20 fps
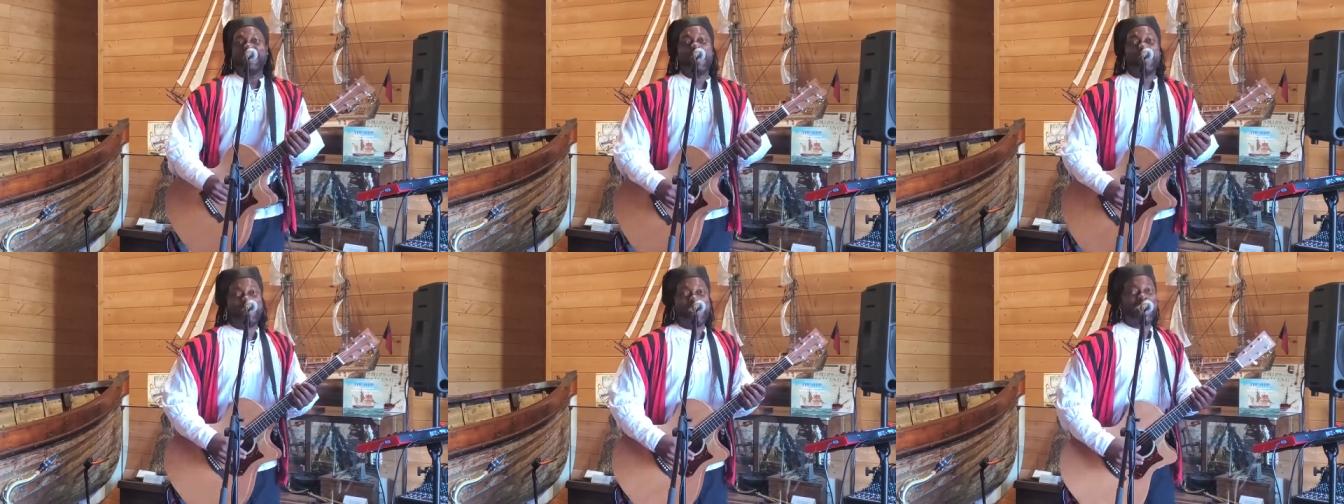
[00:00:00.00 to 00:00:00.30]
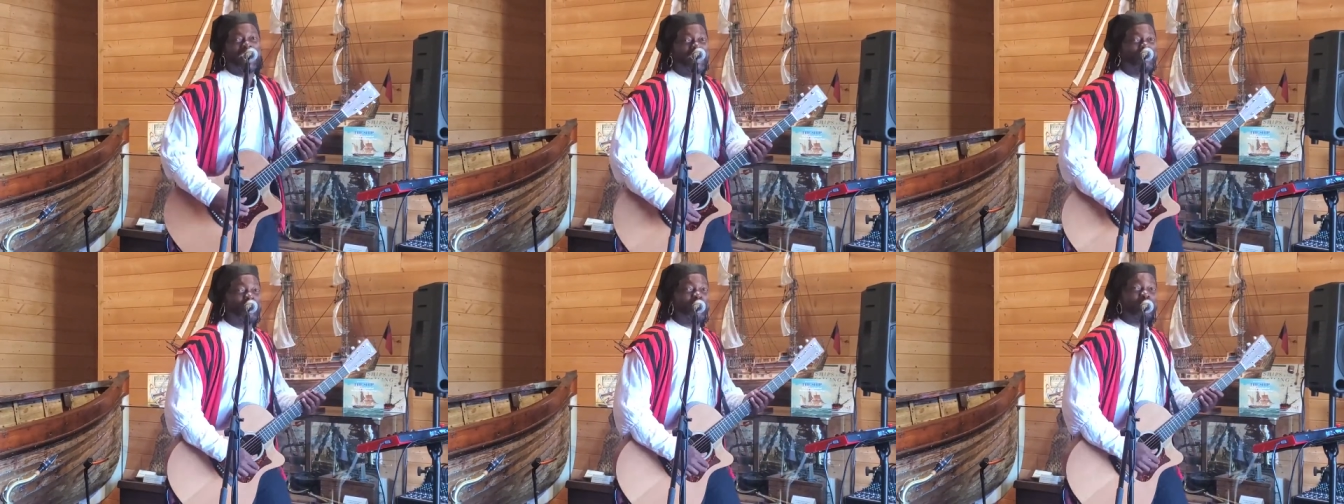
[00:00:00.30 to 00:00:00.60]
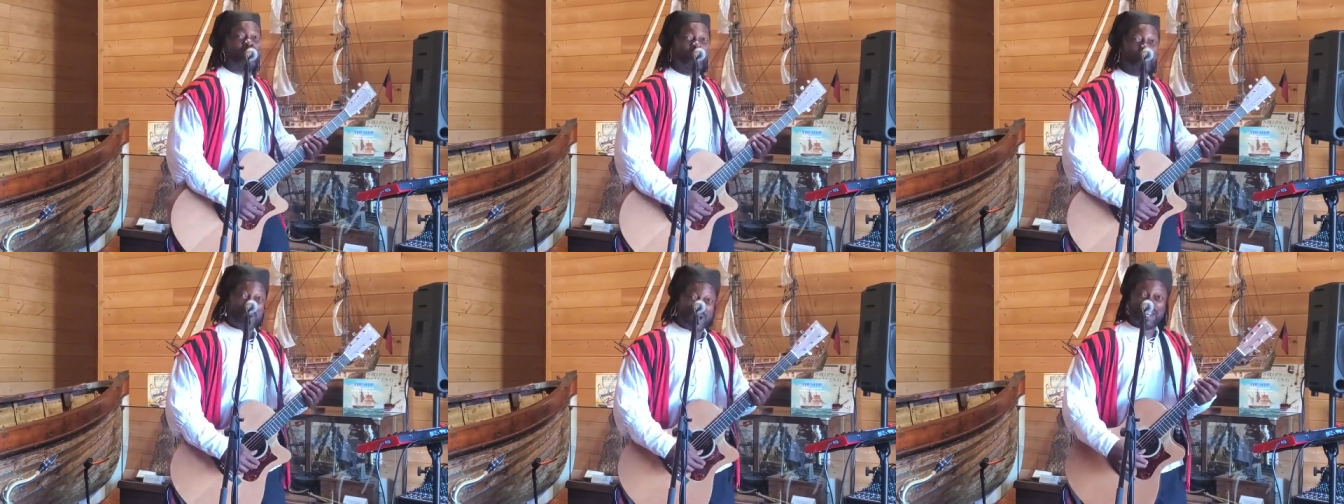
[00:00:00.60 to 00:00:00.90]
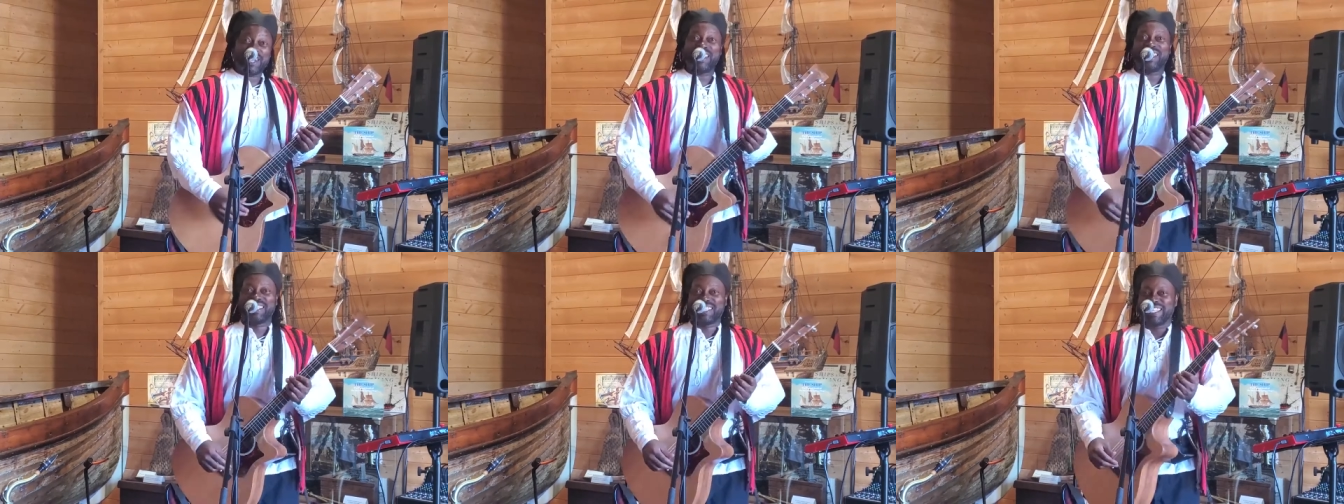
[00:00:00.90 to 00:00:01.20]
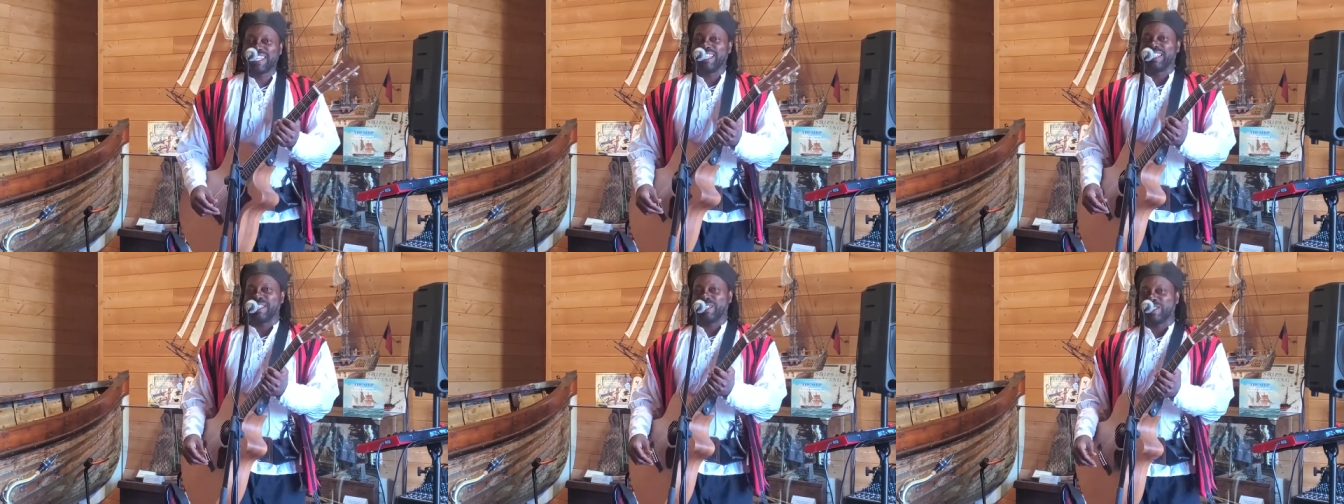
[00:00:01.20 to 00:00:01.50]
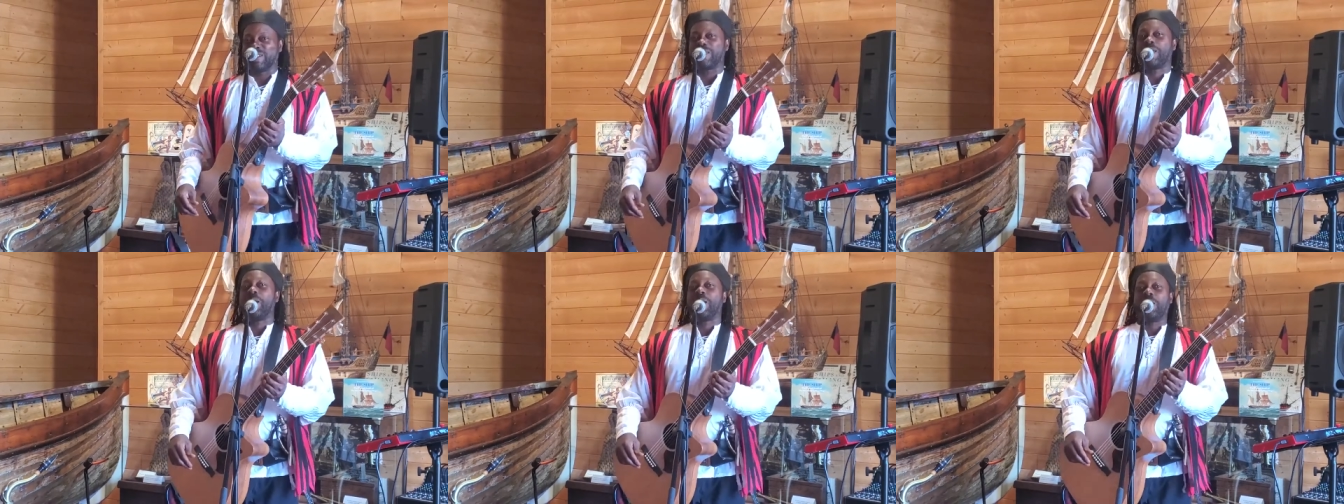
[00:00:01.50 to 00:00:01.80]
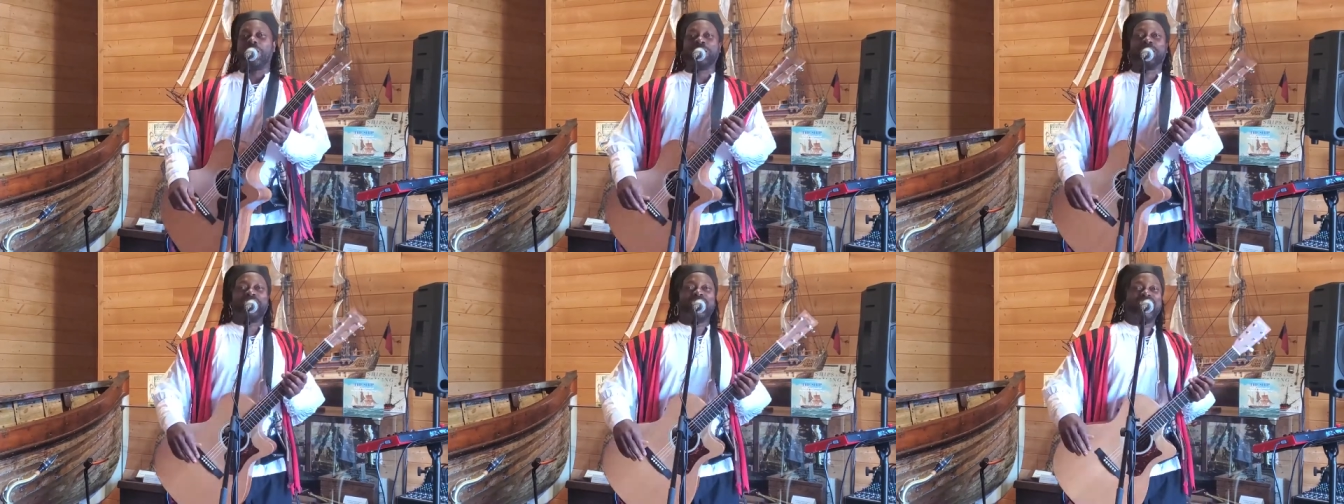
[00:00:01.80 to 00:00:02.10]
All right, I think we're ready to sing the
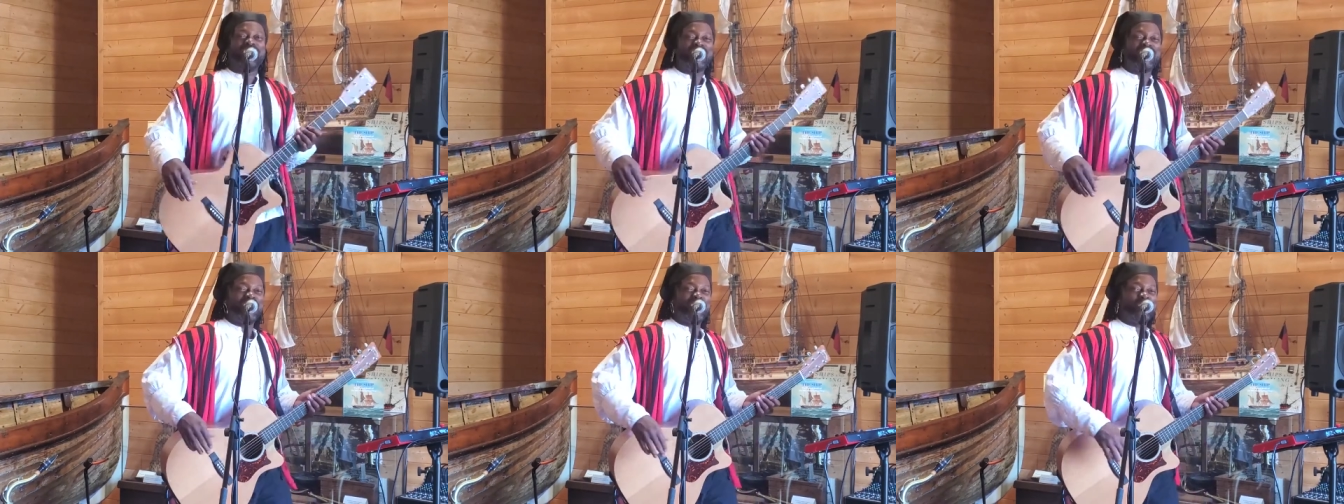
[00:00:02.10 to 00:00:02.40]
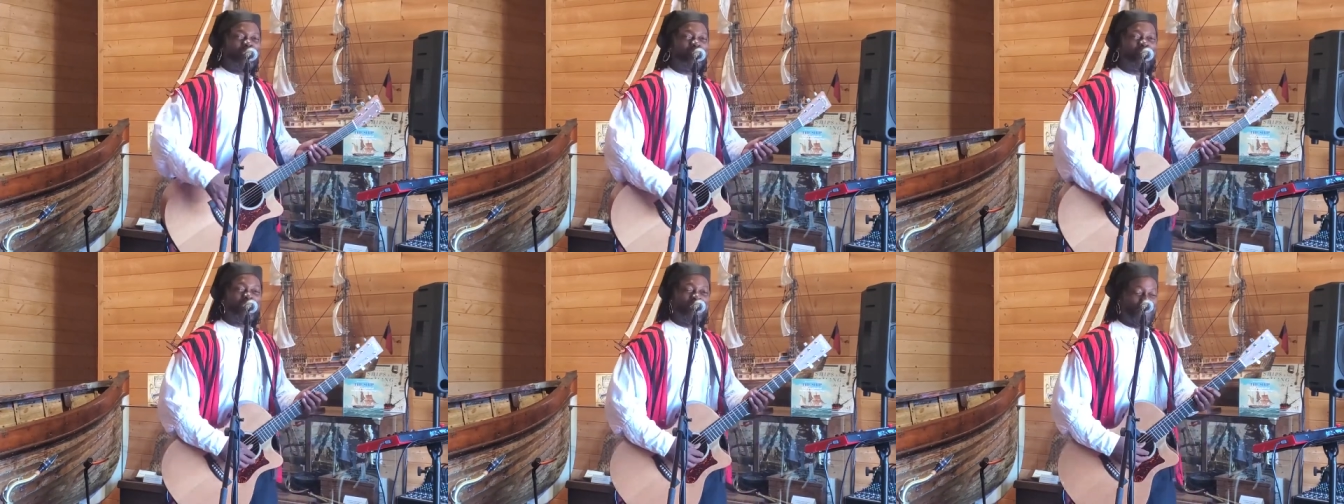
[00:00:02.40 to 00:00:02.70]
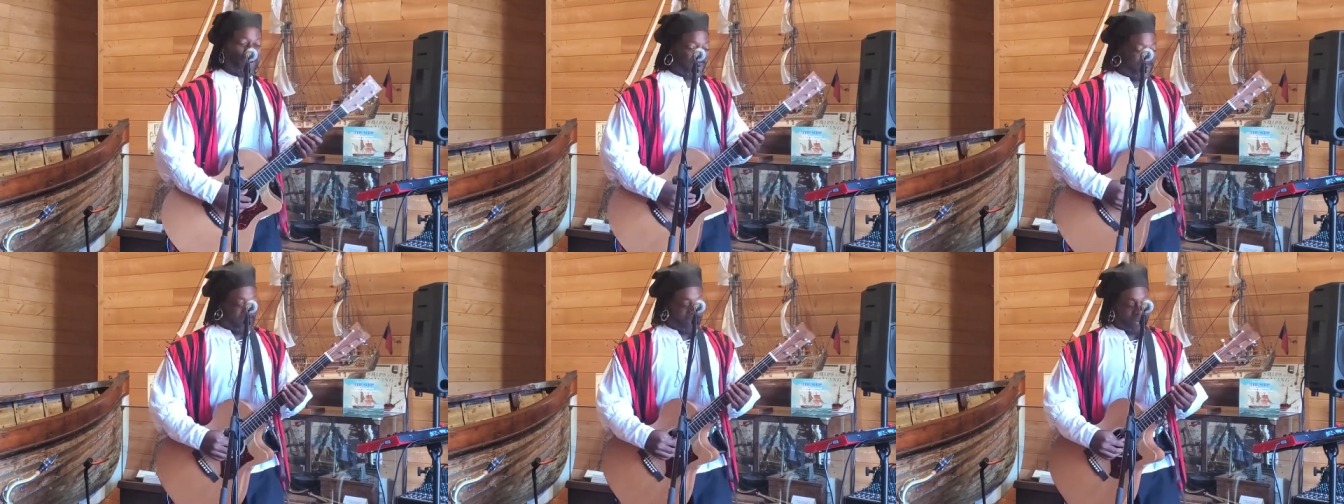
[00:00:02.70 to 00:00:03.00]
song. Here we go.